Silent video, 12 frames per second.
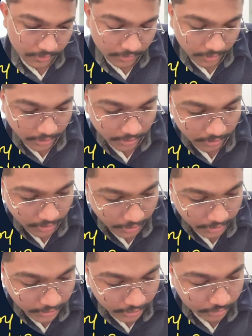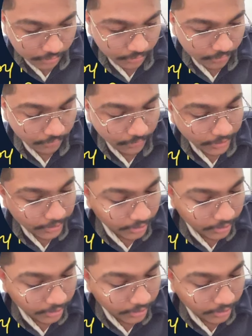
and I need to find